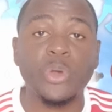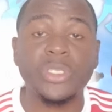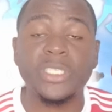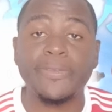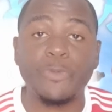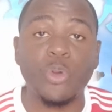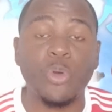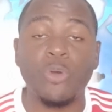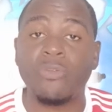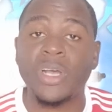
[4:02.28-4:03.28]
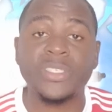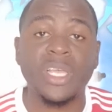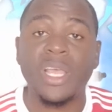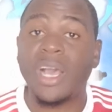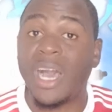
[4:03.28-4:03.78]
out his 4
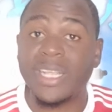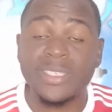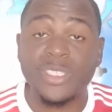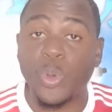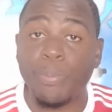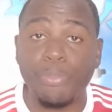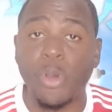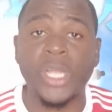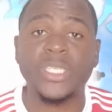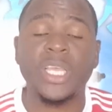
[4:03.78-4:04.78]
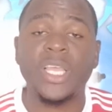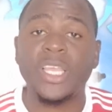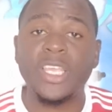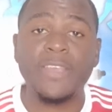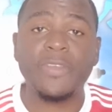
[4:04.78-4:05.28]
overs at some point?
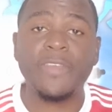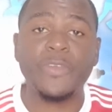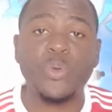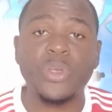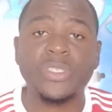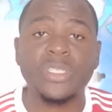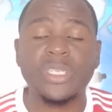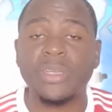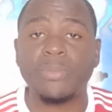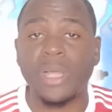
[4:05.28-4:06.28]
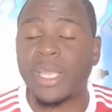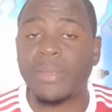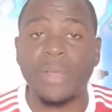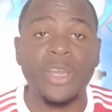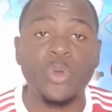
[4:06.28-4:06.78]
Even if he wasn't,
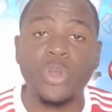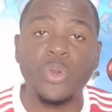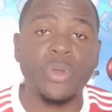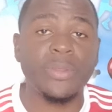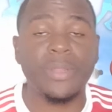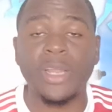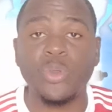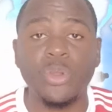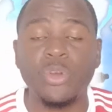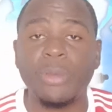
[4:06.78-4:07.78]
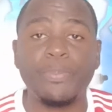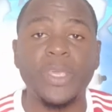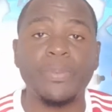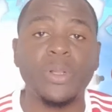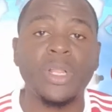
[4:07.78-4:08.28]
I don't know my
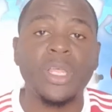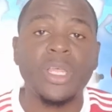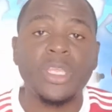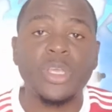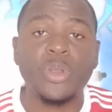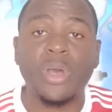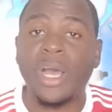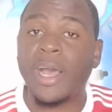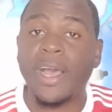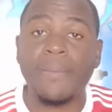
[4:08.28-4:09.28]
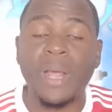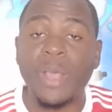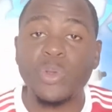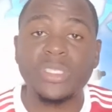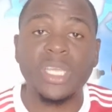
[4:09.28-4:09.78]
people, you know,
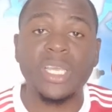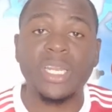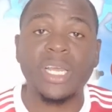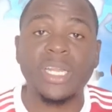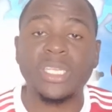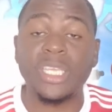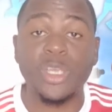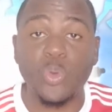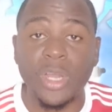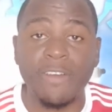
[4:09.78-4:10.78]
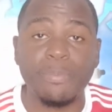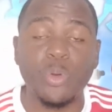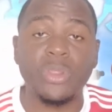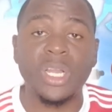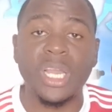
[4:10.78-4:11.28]
I was thinking that he could have
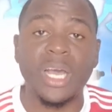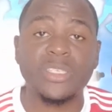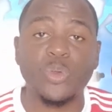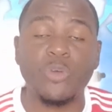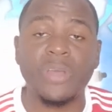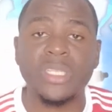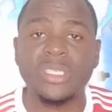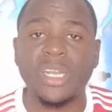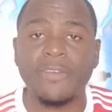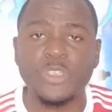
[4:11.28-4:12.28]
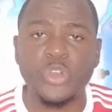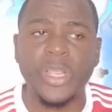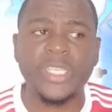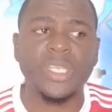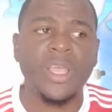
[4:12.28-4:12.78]
bowled the last over instead of
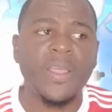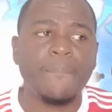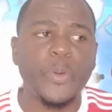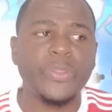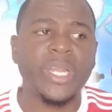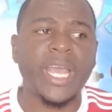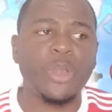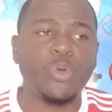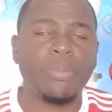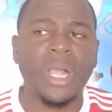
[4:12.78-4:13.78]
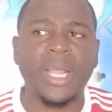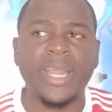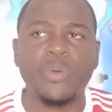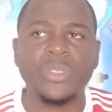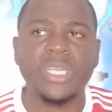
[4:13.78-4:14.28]
Drake's, but then I look back
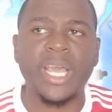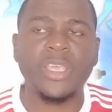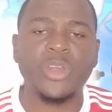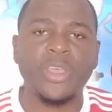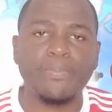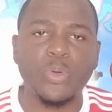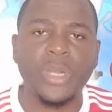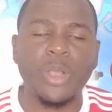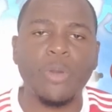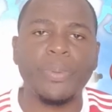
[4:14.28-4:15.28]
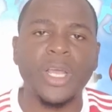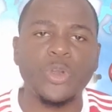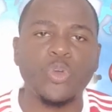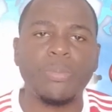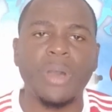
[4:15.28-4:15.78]
and I was like, you know, he bowled a couple
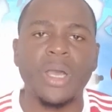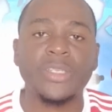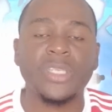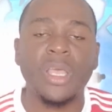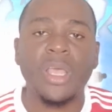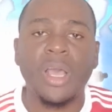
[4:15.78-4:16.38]
of no balls,